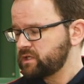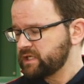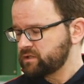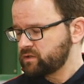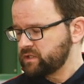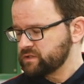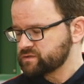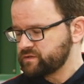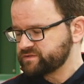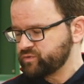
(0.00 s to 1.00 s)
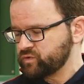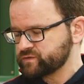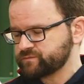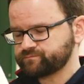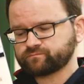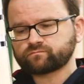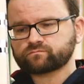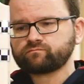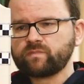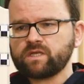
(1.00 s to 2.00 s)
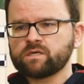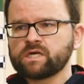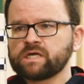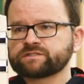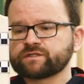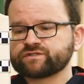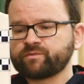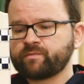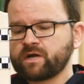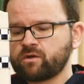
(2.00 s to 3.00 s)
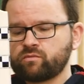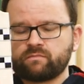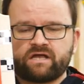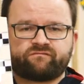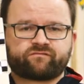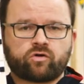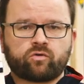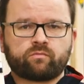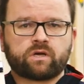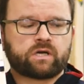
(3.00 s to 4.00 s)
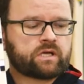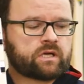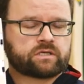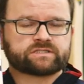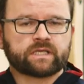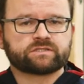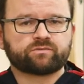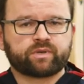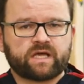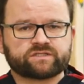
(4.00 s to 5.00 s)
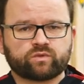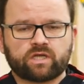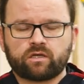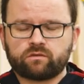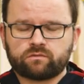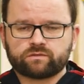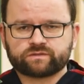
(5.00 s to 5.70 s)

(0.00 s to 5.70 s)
at Kingsgrove Sports. So the Superbow made from selected player's willow,